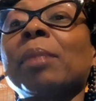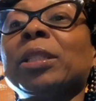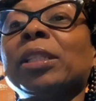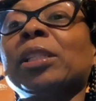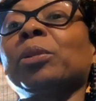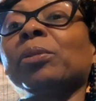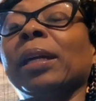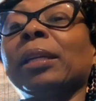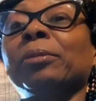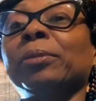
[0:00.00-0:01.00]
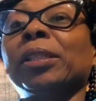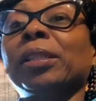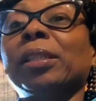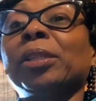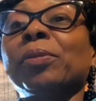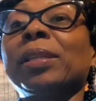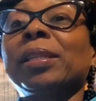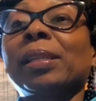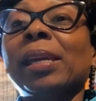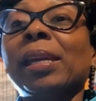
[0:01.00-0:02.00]
It just looked like it was just still the
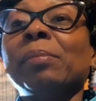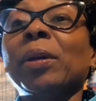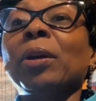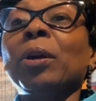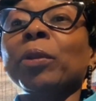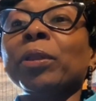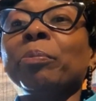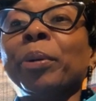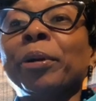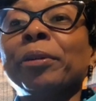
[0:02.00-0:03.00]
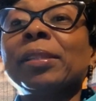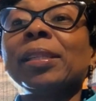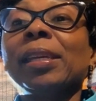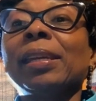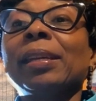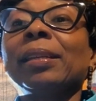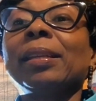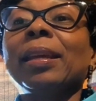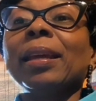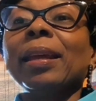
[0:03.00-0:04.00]
same with the burned skin
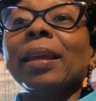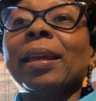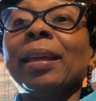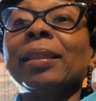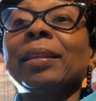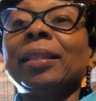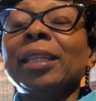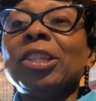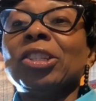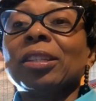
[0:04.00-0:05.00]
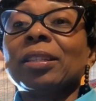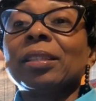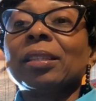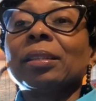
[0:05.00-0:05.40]
and the lesions.